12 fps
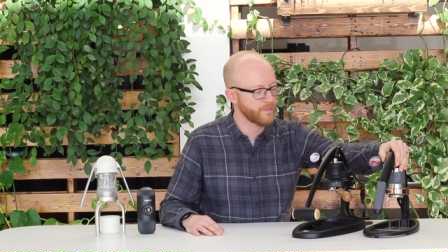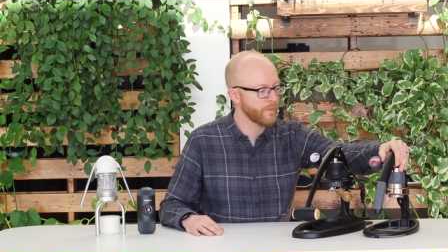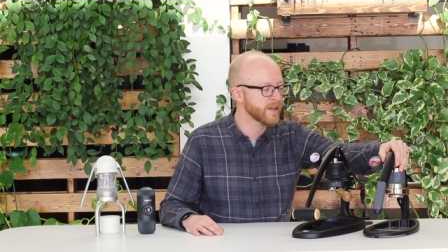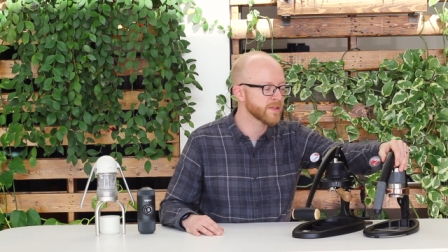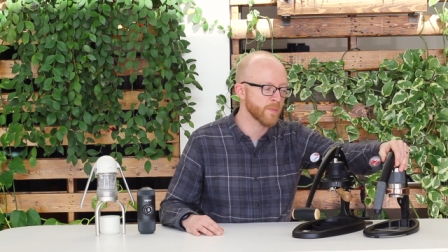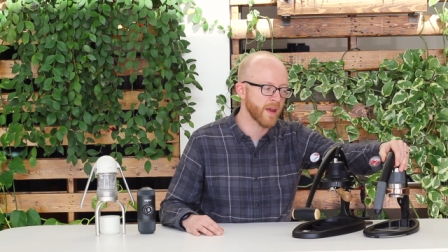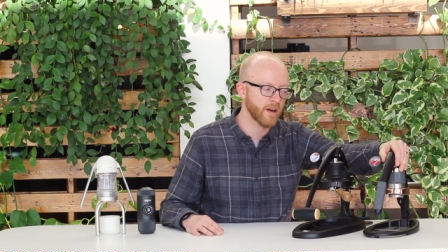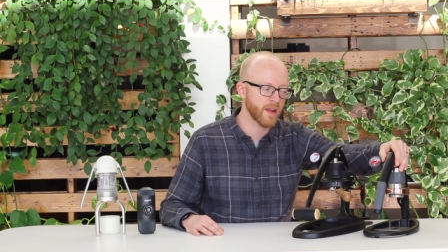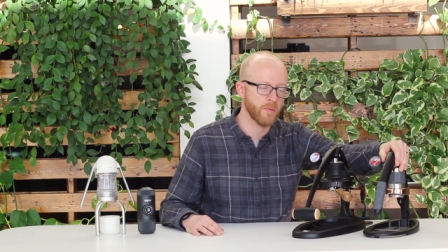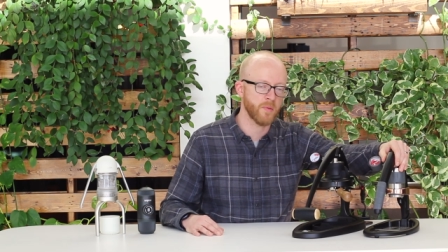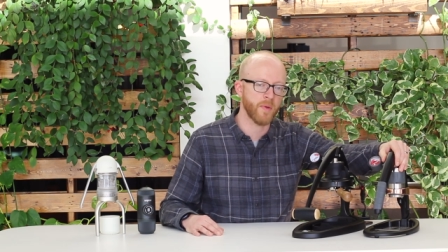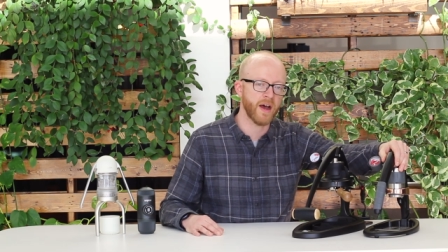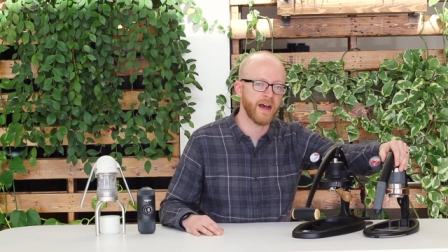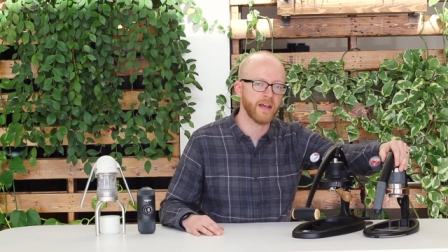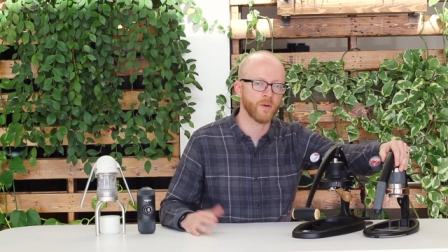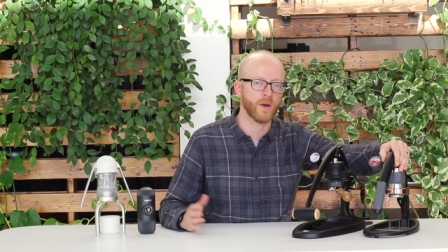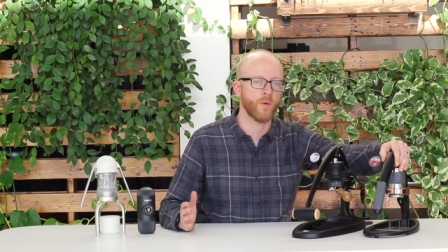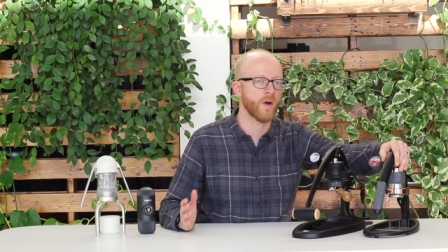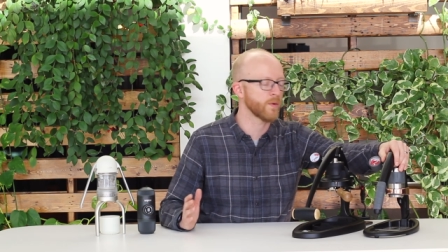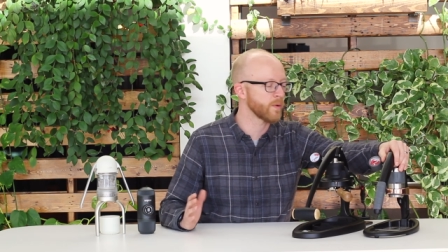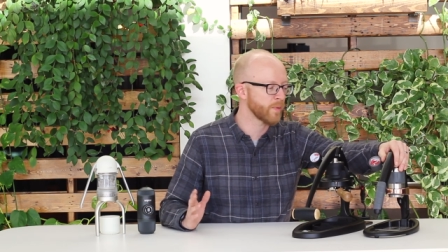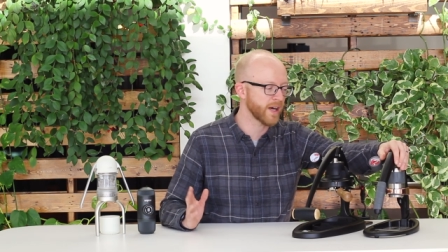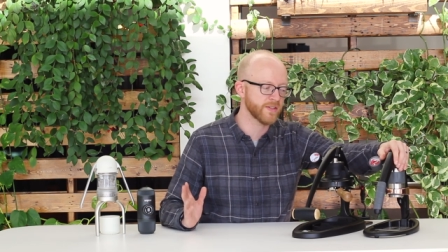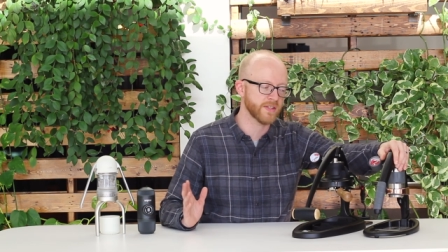friends of mine are coming by who I want to
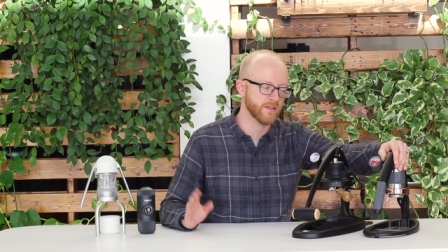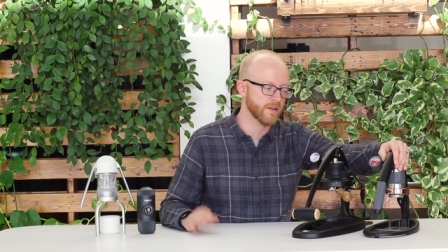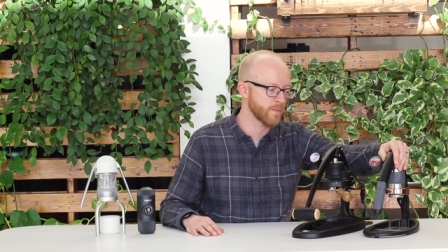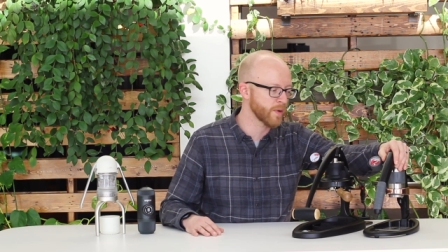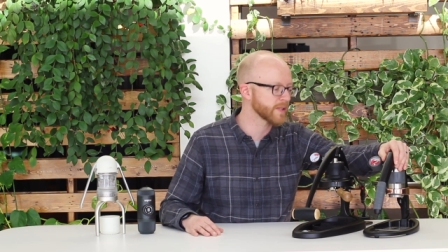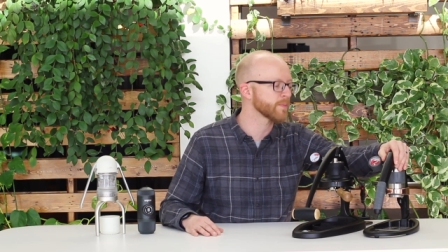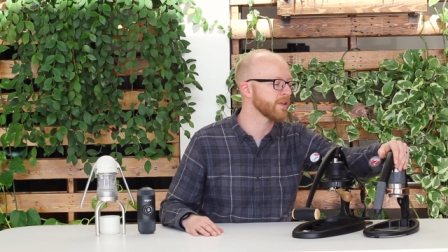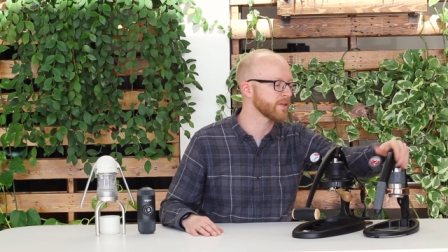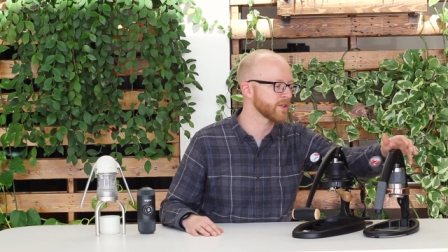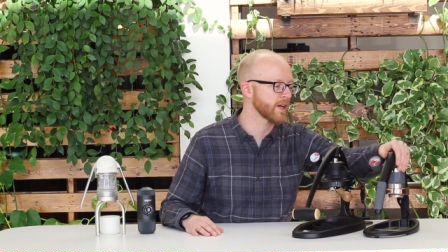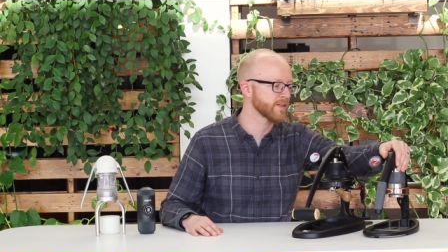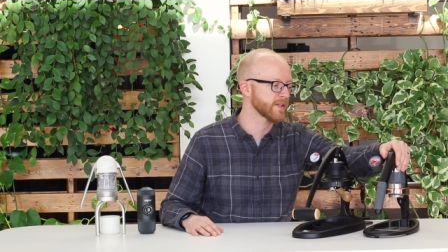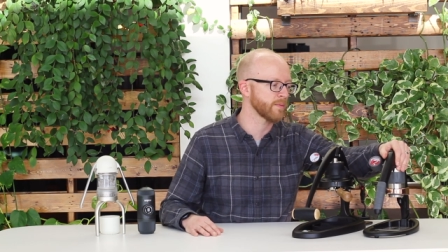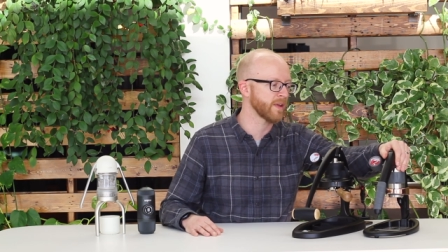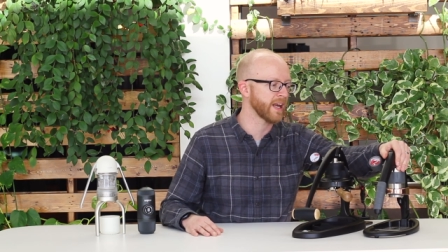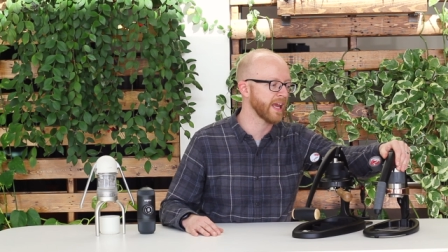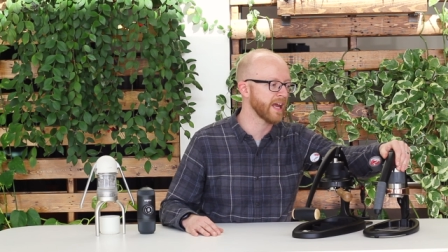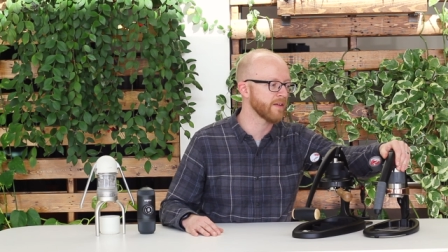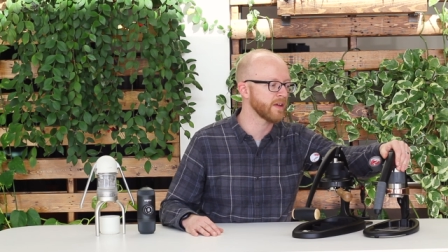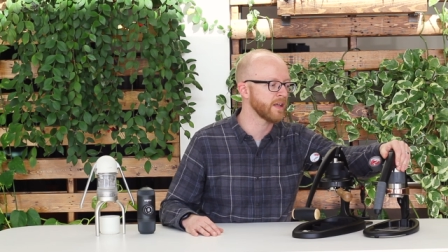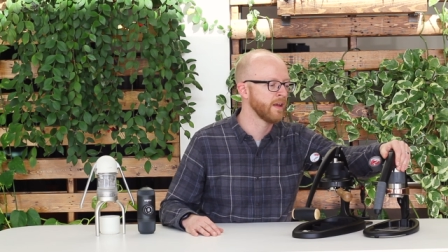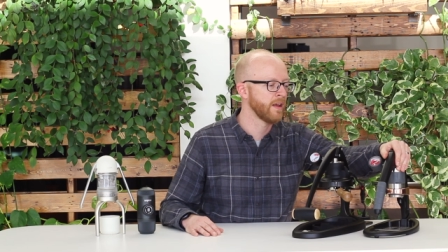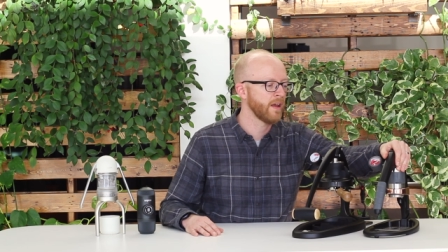impress, and they're impressed by the shots that I'm getting out of it.